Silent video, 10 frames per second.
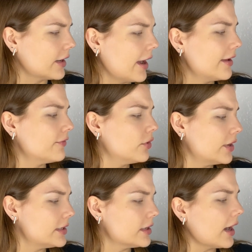I have no
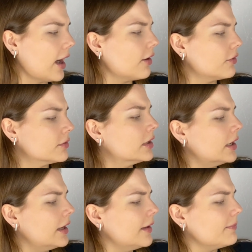idea how
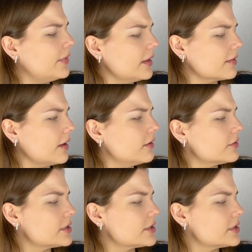this color